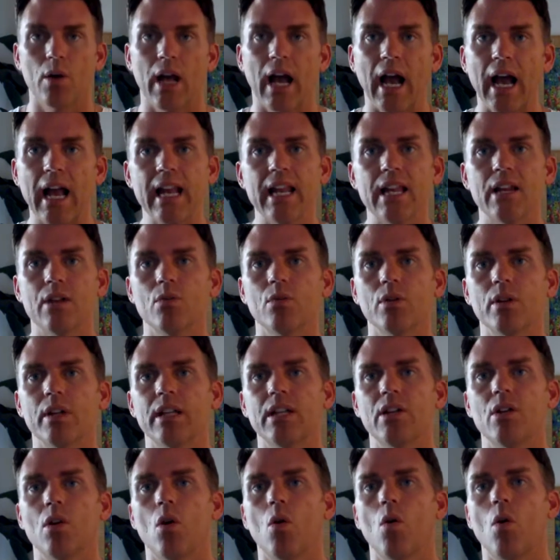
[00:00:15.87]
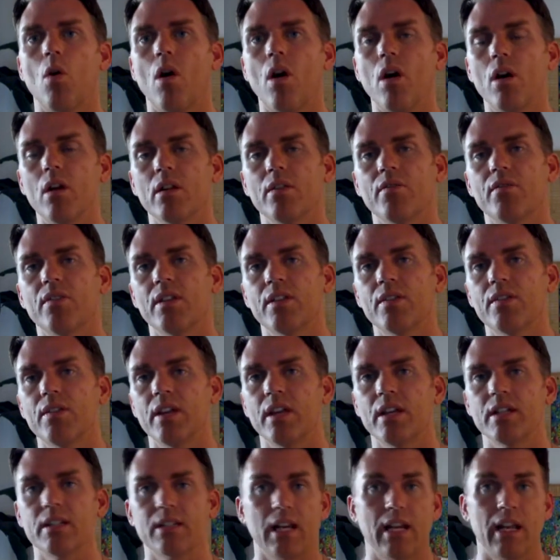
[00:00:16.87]
I didn't really know all of the
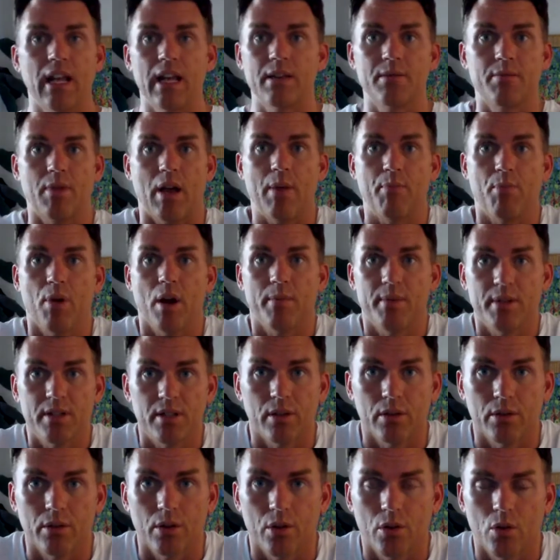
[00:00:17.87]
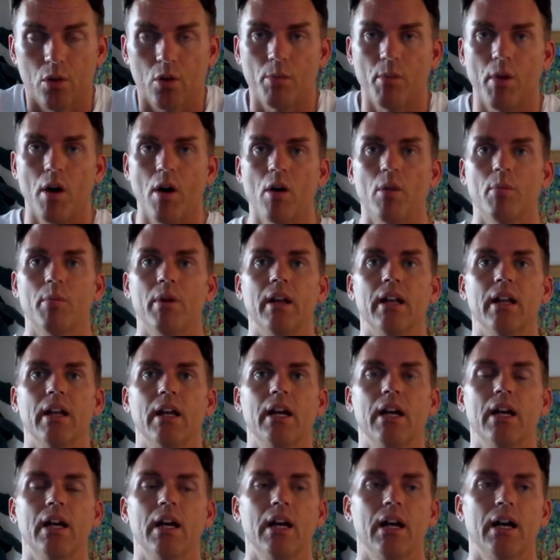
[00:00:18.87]
things, and I probably still don't know them all, but
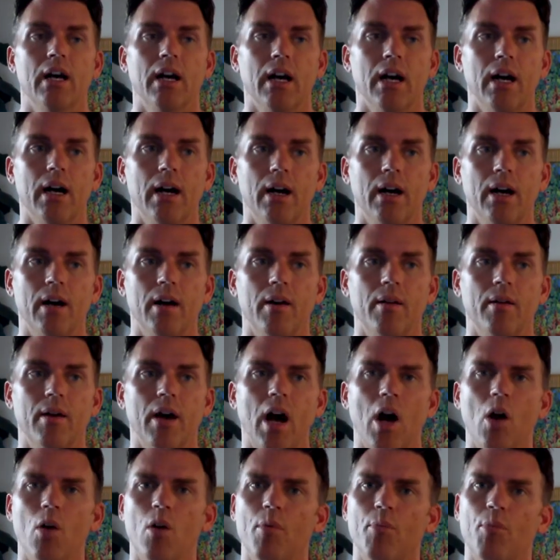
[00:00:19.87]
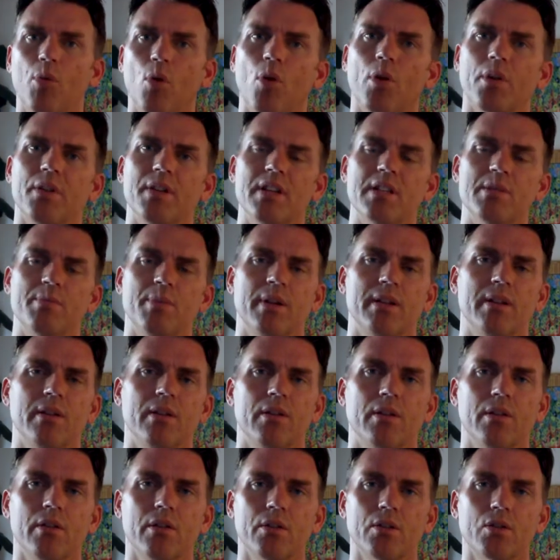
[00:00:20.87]
how important these
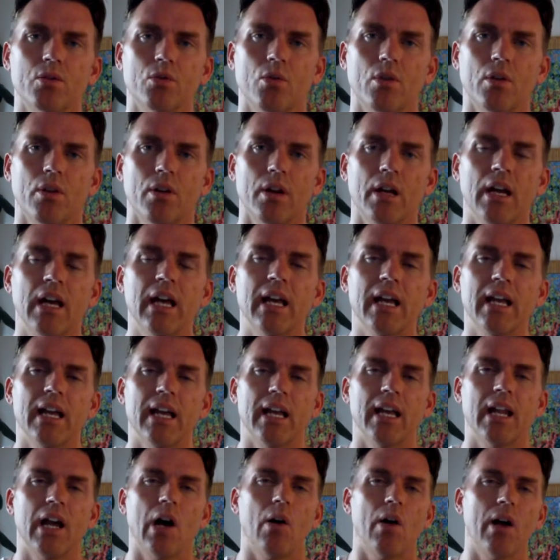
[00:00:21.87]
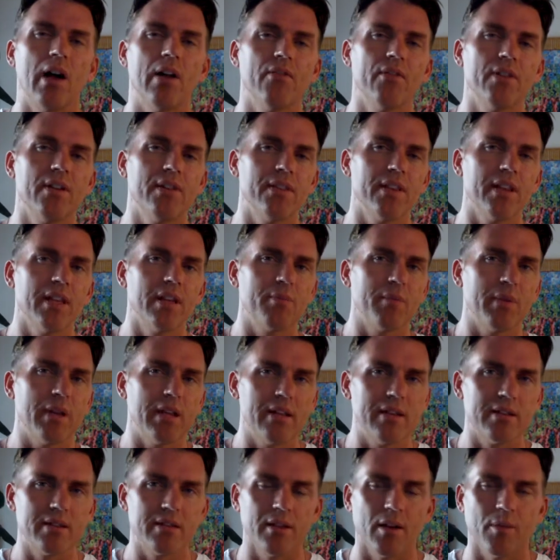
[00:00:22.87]
materials were and how everything
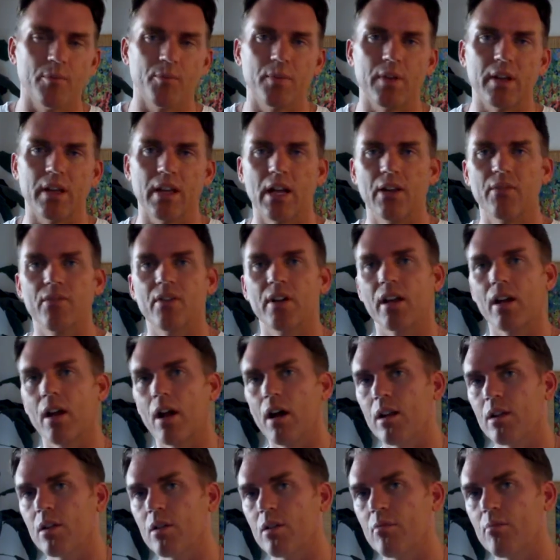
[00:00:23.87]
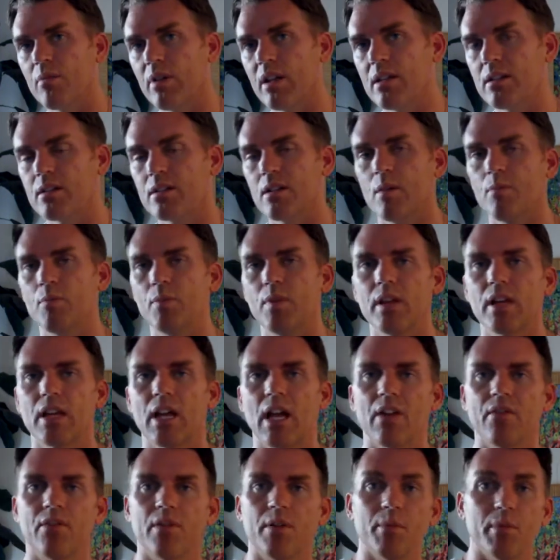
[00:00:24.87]
means something. Every color means something.
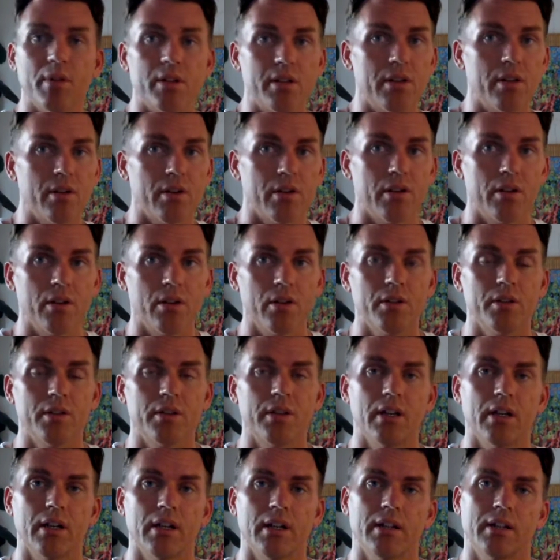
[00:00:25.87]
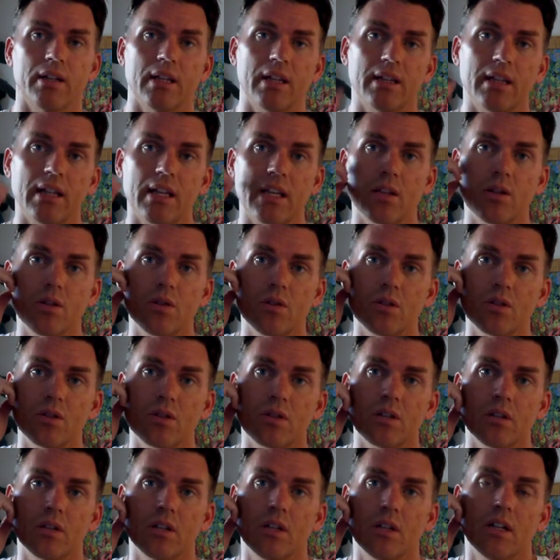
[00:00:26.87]
Every material that they used
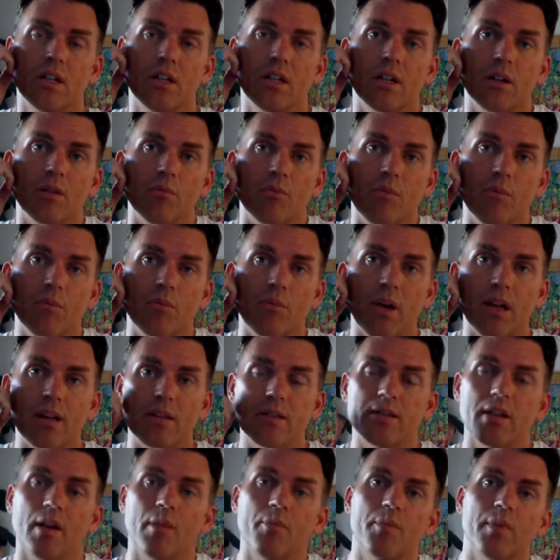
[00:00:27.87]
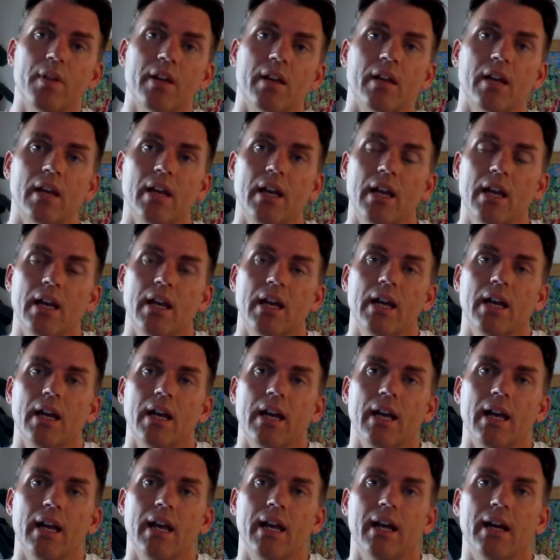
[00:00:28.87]
meant something.
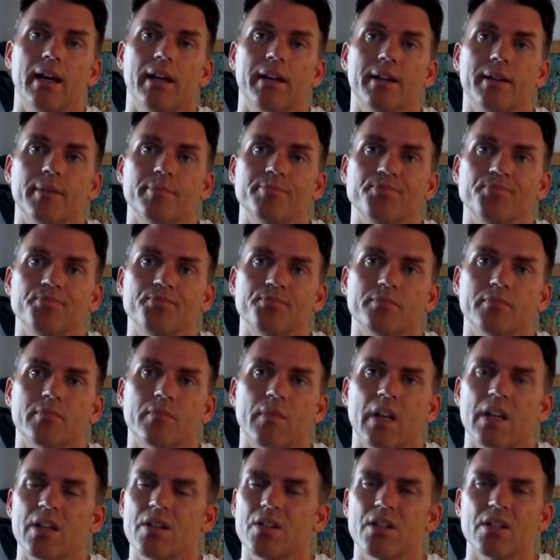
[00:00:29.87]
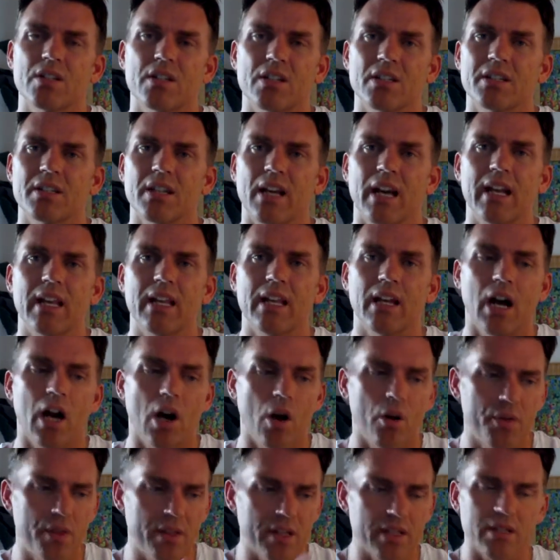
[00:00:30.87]
And it's just exciting how
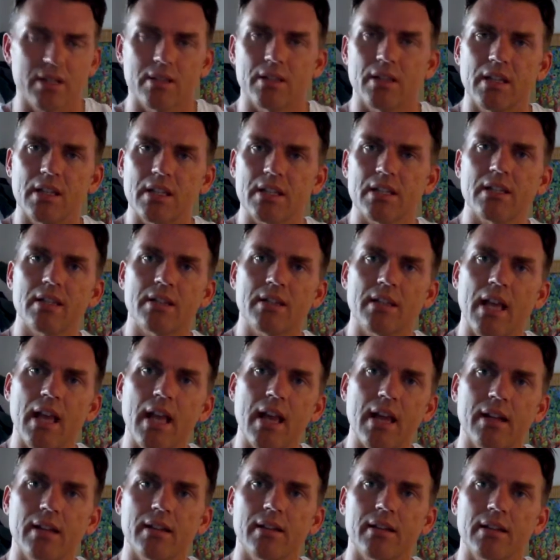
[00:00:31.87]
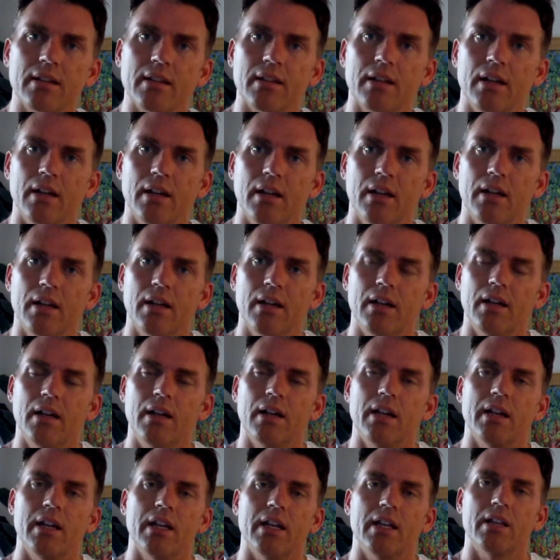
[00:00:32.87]
this tent
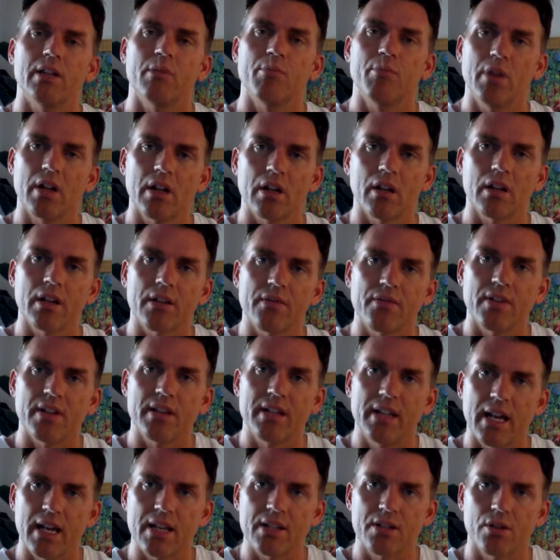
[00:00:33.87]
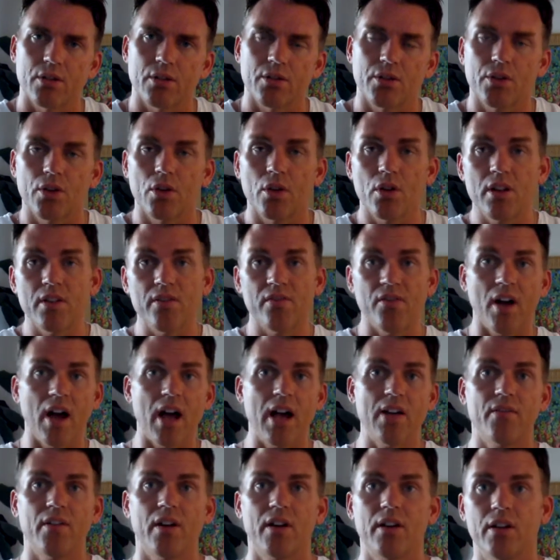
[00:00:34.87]
in the middle of the desert
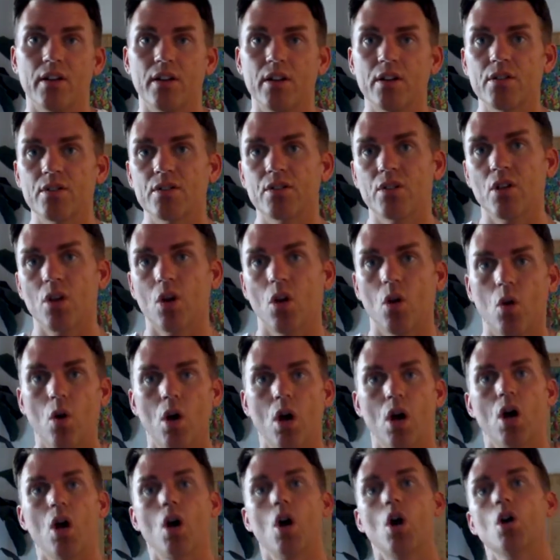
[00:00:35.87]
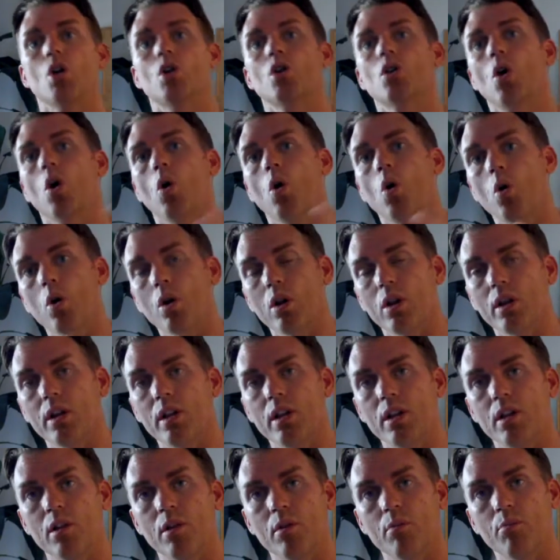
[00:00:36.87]
3,500 years ago
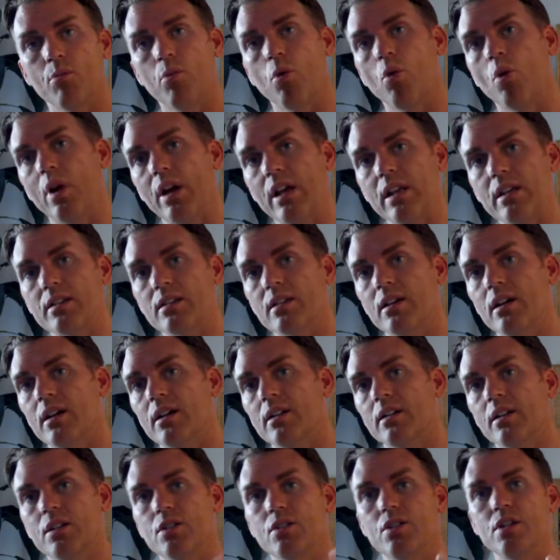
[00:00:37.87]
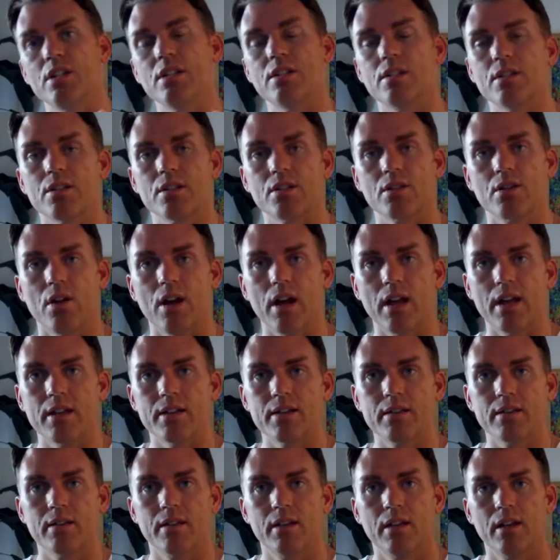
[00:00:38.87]
totally points to Jesus
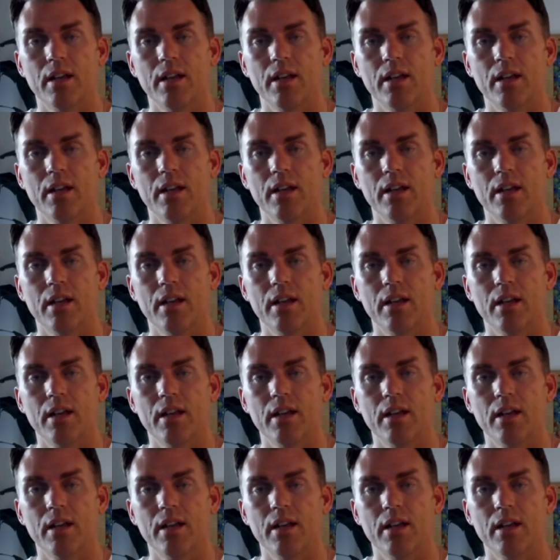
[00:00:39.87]
Christ.